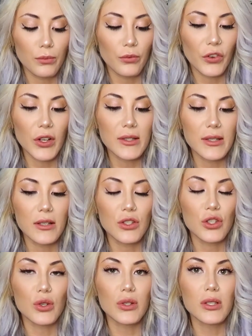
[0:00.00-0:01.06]
for instance
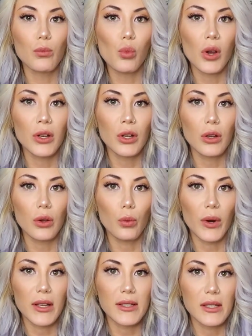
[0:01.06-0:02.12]
you're someone
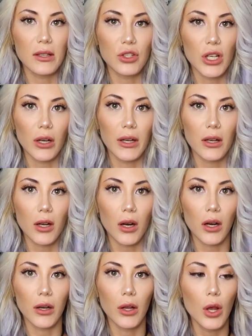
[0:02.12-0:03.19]
when i see the chariot
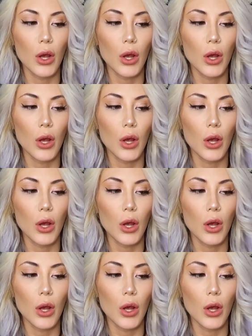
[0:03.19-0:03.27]
card